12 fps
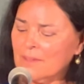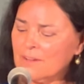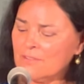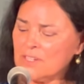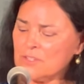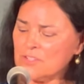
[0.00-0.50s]

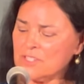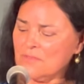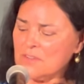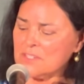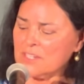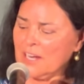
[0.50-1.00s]
Fraser
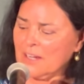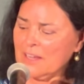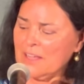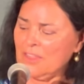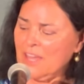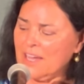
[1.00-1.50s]
stiffened slightly
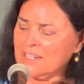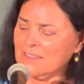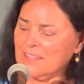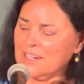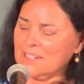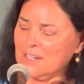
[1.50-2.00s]
at that,
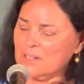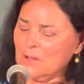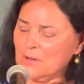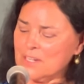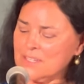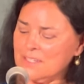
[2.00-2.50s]
and the Indian
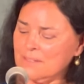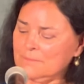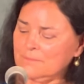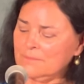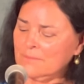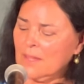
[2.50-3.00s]
noticed.
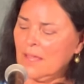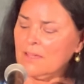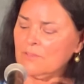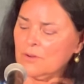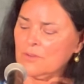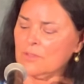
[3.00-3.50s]
I
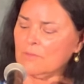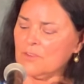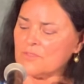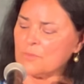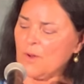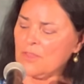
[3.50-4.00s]
have heard the
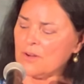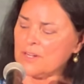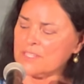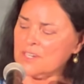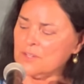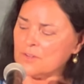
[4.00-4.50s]
wolf's brother
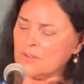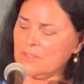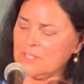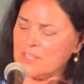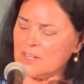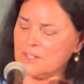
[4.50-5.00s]
is injured,
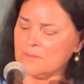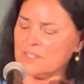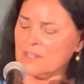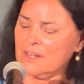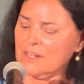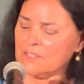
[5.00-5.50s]
the sachem
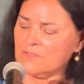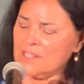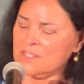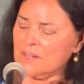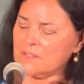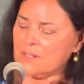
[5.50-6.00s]
said, his
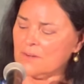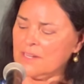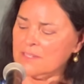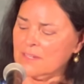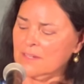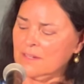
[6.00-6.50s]
face now
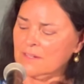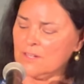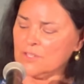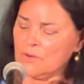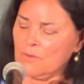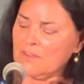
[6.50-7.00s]
serious.
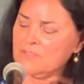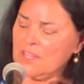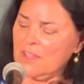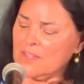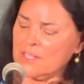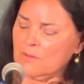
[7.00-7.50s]
Does your wife
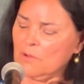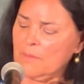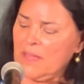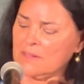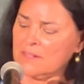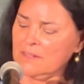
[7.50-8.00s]
say that he will
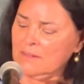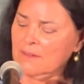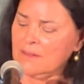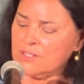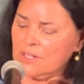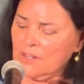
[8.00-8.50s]
mend?
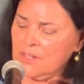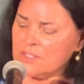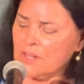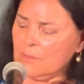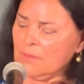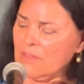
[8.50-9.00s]
She does
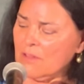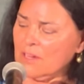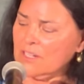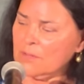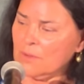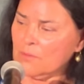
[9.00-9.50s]
God be
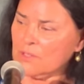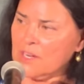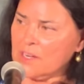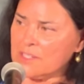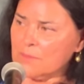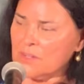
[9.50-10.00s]
thanked, but it will
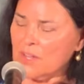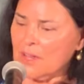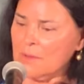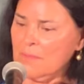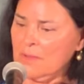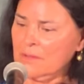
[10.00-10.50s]
take some
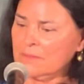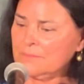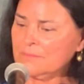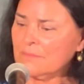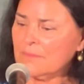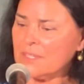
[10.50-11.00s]
time.
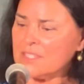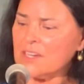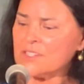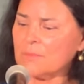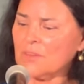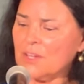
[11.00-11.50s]
The
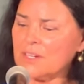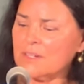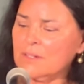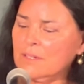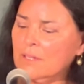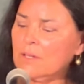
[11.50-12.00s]
sachem
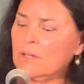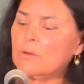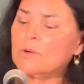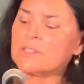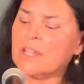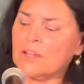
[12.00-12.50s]
nodded. Who
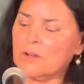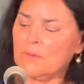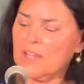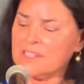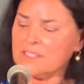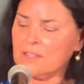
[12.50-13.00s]
will take your
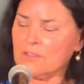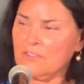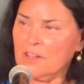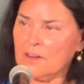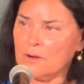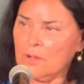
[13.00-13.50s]
place at the
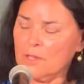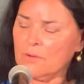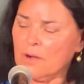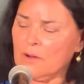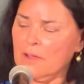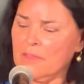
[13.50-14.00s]
fire while you
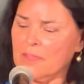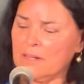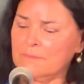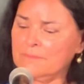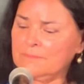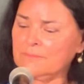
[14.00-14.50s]
are gone
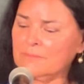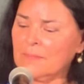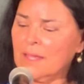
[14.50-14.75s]
then?